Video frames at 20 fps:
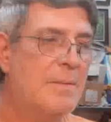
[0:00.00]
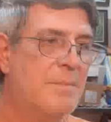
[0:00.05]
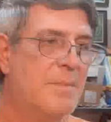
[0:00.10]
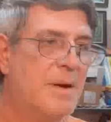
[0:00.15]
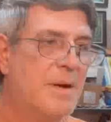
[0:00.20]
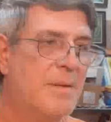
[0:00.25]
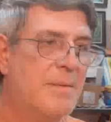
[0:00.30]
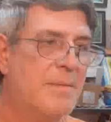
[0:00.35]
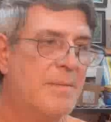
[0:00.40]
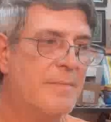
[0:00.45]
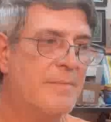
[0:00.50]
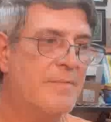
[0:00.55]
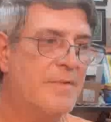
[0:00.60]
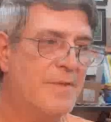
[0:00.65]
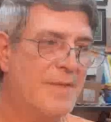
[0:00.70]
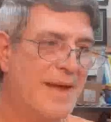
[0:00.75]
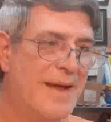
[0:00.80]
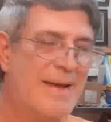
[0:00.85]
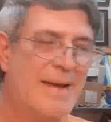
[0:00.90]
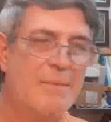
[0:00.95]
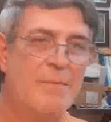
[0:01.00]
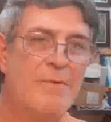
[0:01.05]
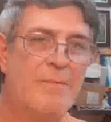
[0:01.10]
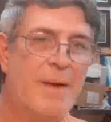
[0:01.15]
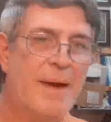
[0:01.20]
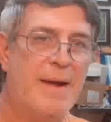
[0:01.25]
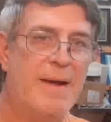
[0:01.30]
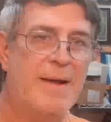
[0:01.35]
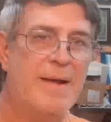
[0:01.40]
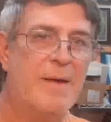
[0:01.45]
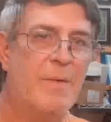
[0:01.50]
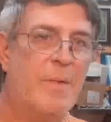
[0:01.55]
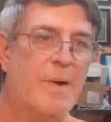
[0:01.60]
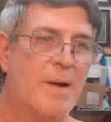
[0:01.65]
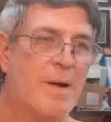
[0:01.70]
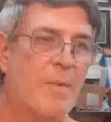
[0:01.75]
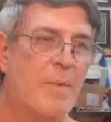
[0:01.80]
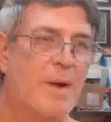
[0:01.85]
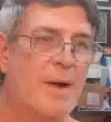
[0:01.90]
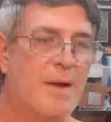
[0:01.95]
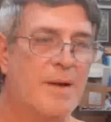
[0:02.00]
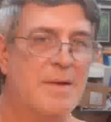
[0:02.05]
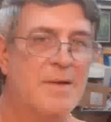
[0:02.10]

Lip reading: But for that type of painting, wet on wet